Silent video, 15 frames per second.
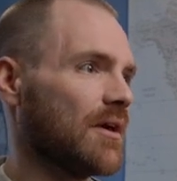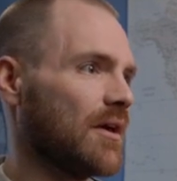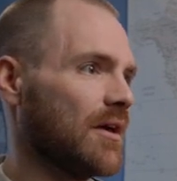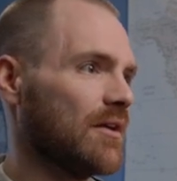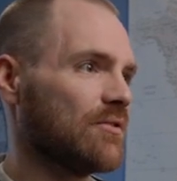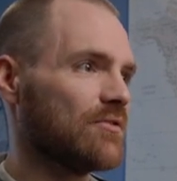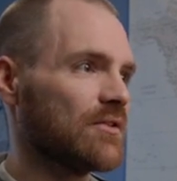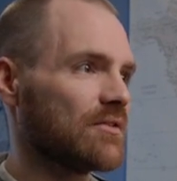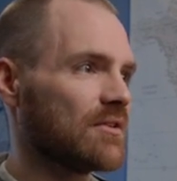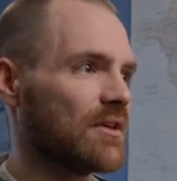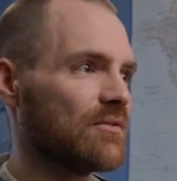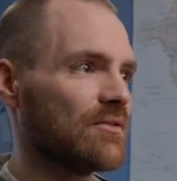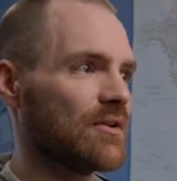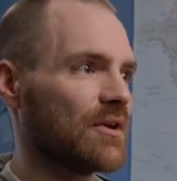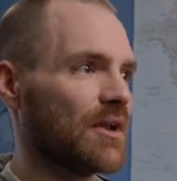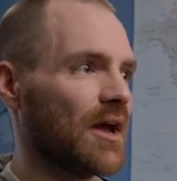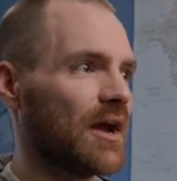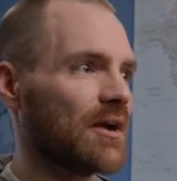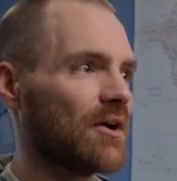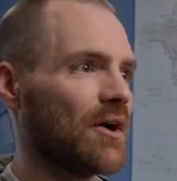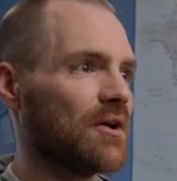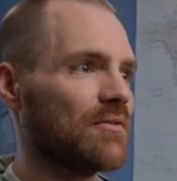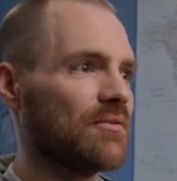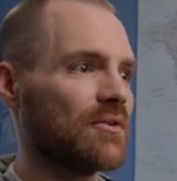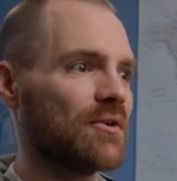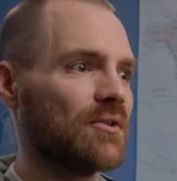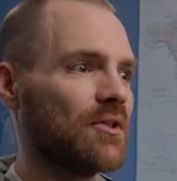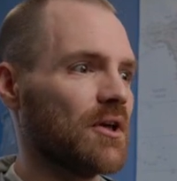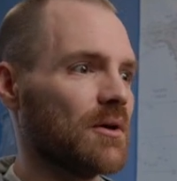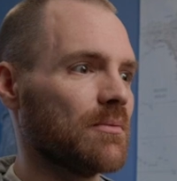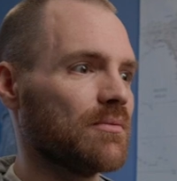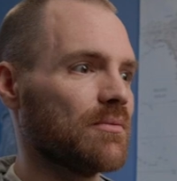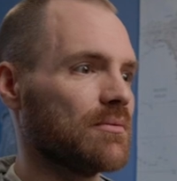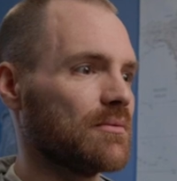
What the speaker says: it just gives you an icon of the clip,